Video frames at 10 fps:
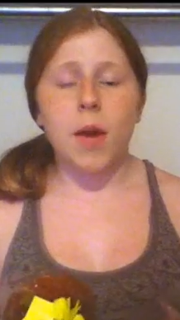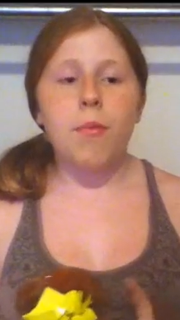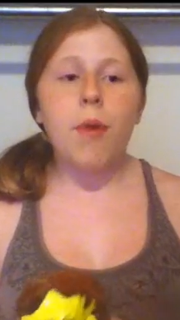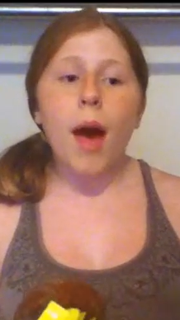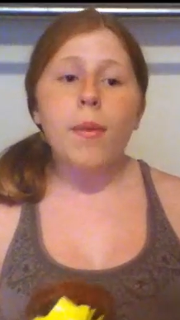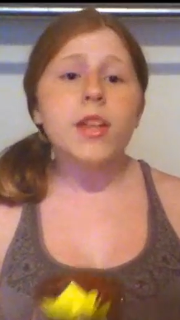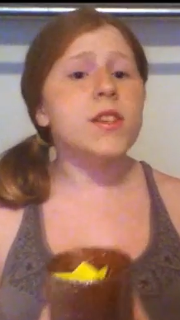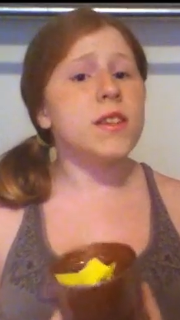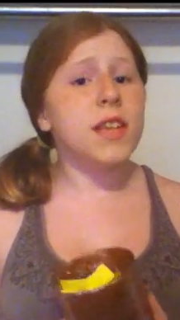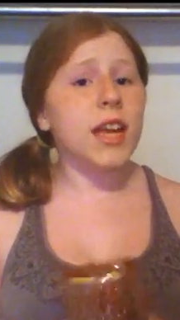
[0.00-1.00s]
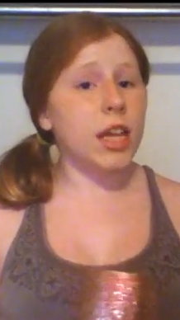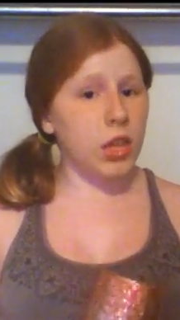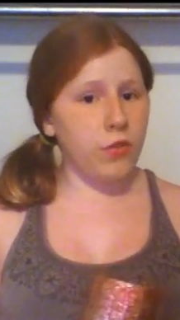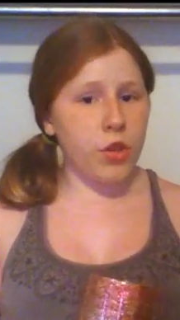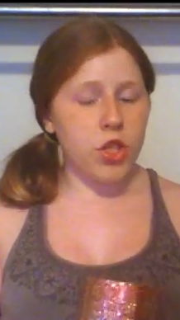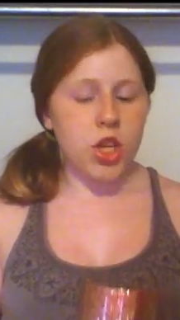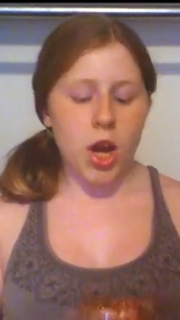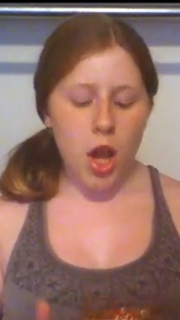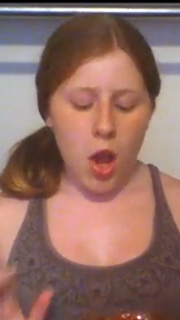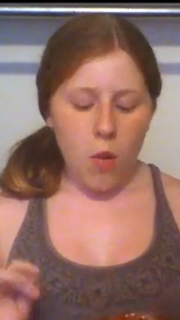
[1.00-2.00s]
And I will probably do this again in the
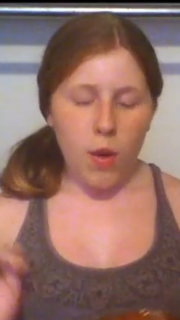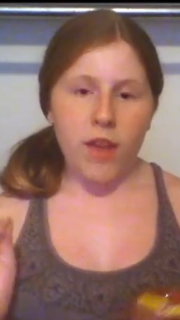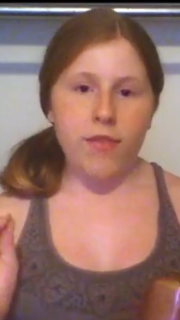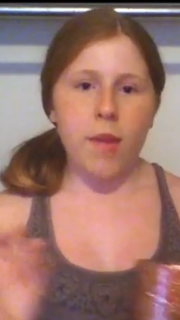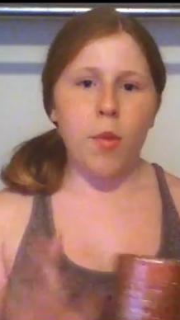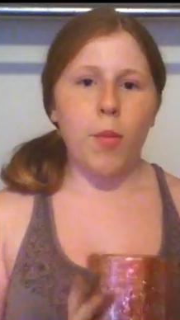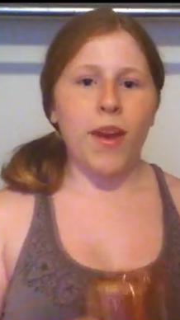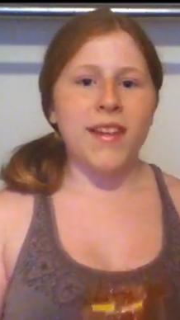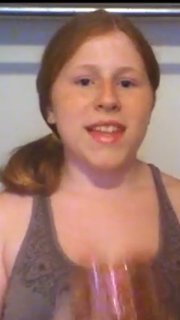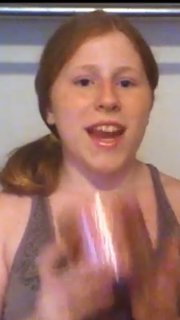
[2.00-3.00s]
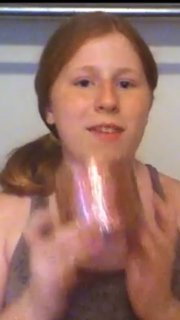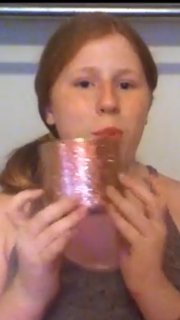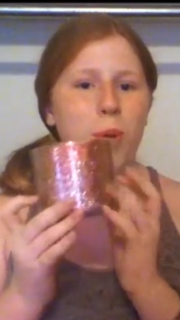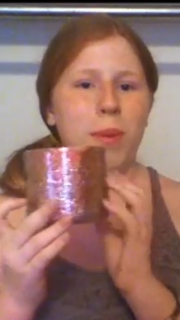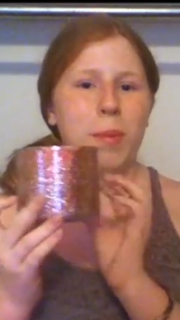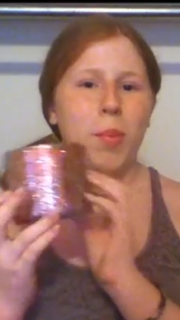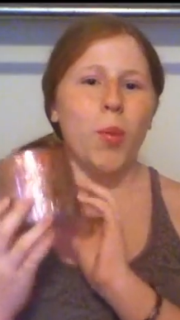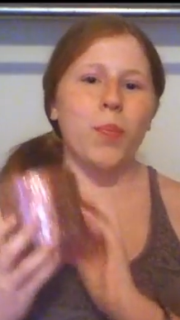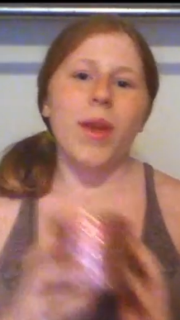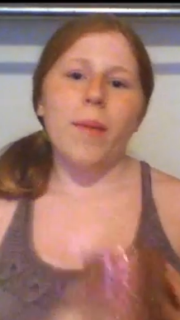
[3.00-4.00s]
future when I've read more books and I have more
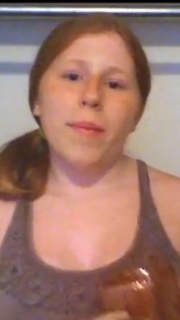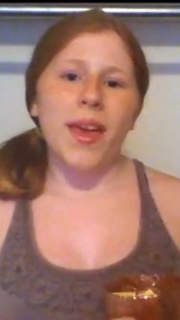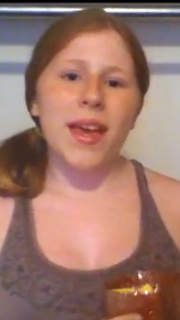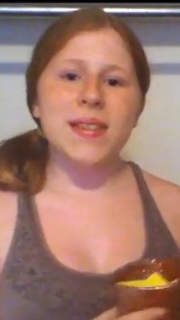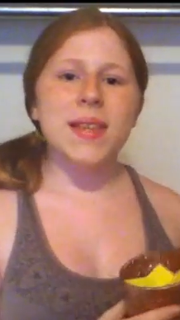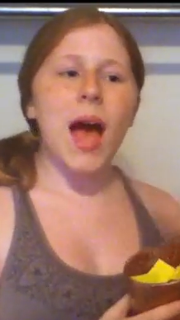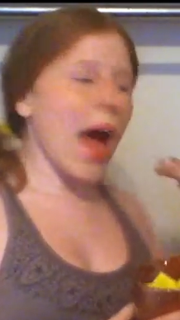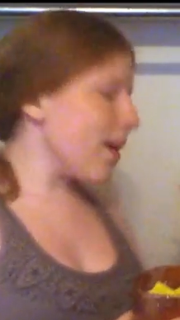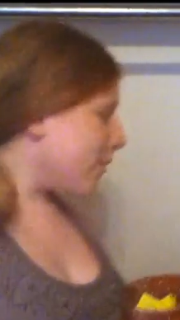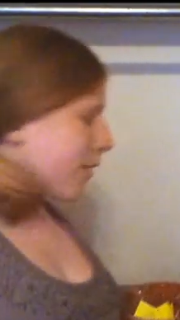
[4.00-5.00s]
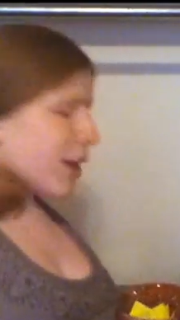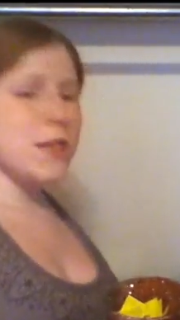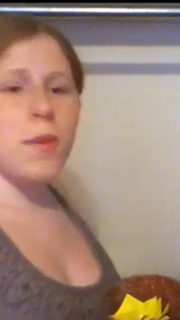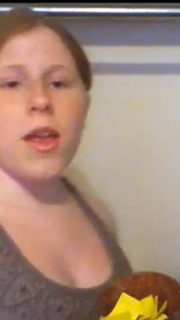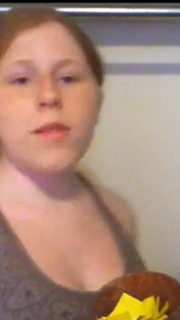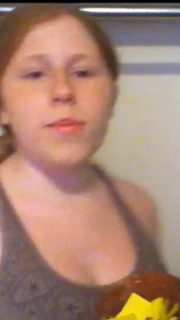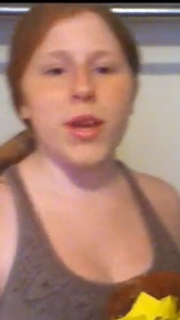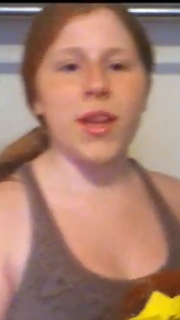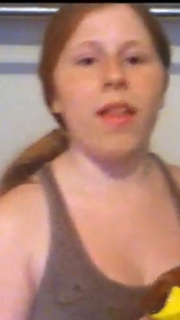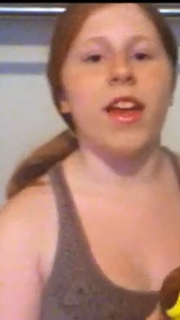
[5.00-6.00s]
people, because I have a very small
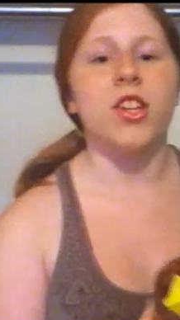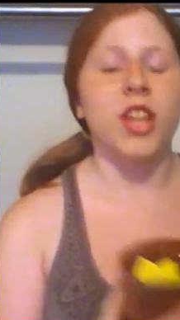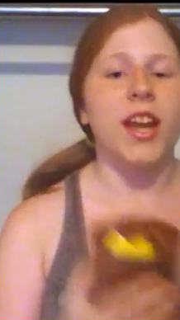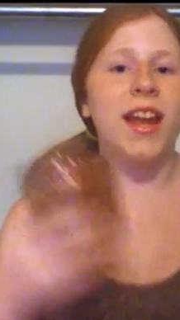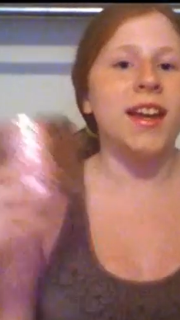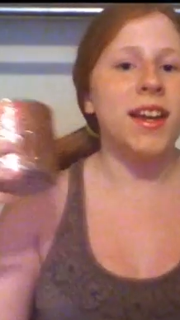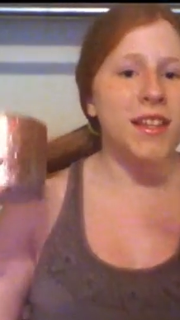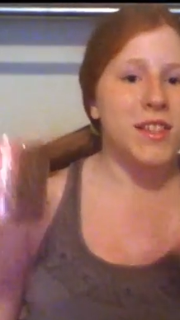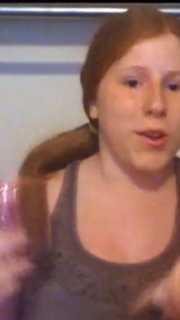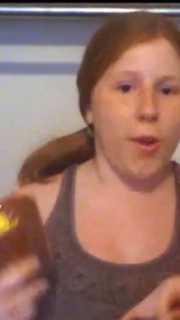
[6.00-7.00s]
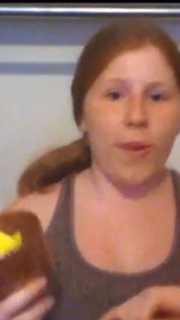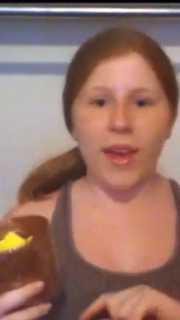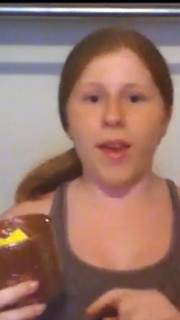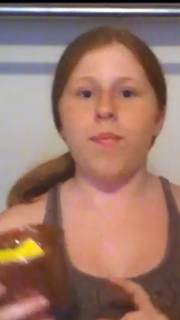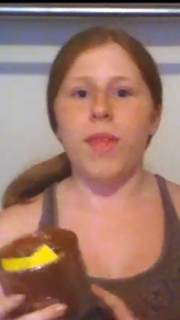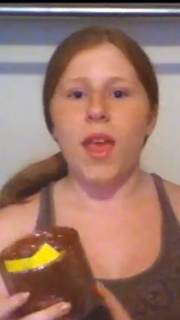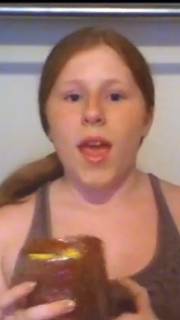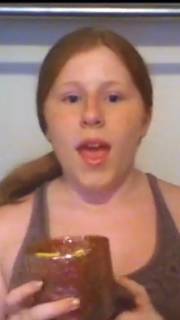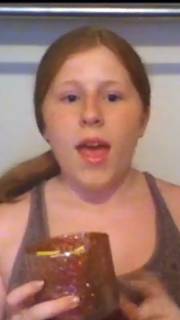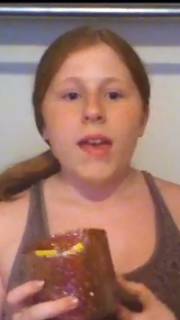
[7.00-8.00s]
book collection and it's growing.
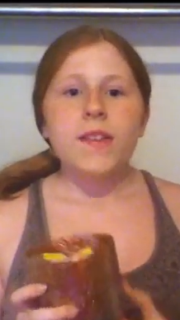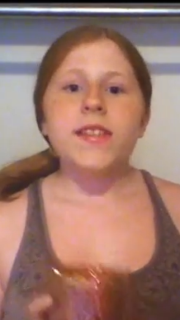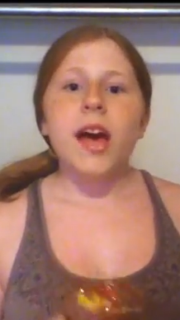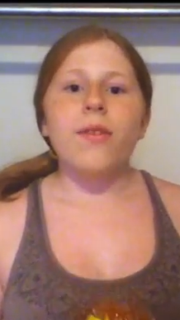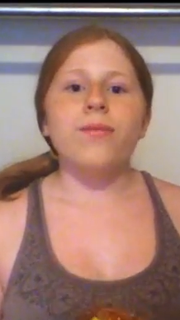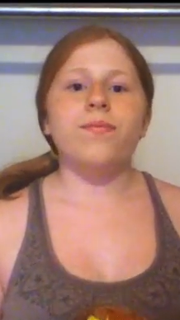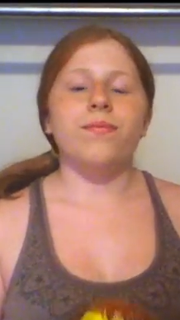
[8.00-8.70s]
So,